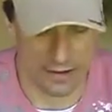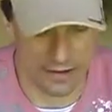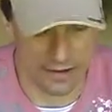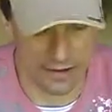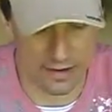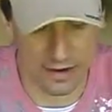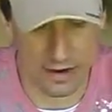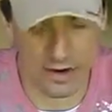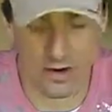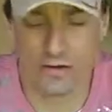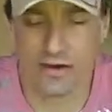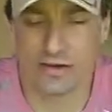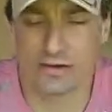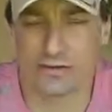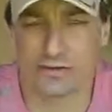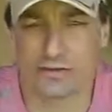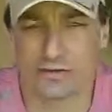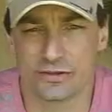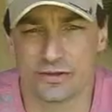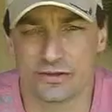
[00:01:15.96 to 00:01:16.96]
And I know
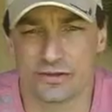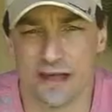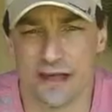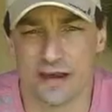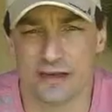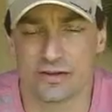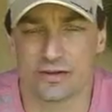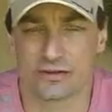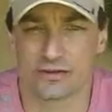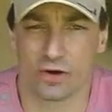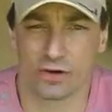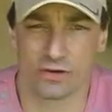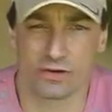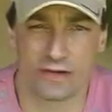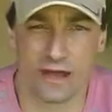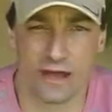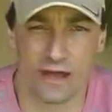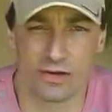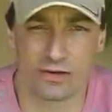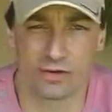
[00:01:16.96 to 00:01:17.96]
industry standards are
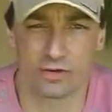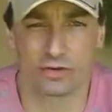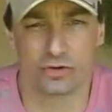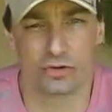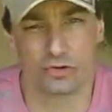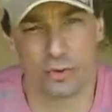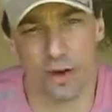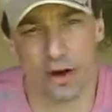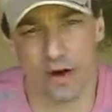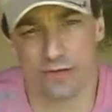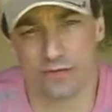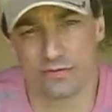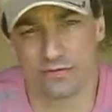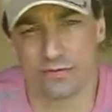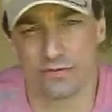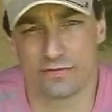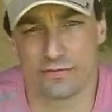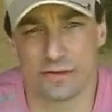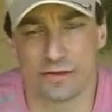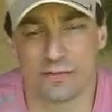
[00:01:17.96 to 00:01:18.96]
10, 12,
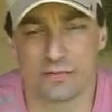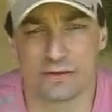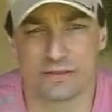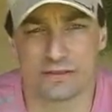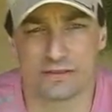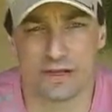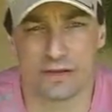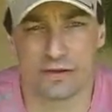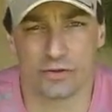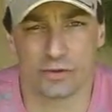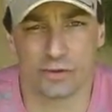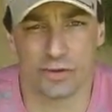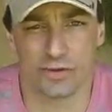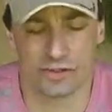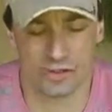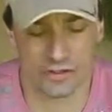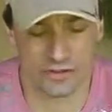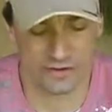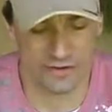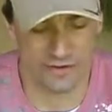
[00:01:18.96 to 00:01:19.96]
15%,
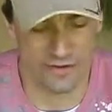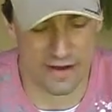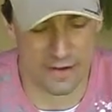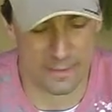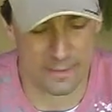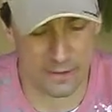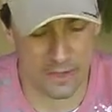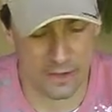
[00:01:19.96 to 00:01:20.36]
which is fair.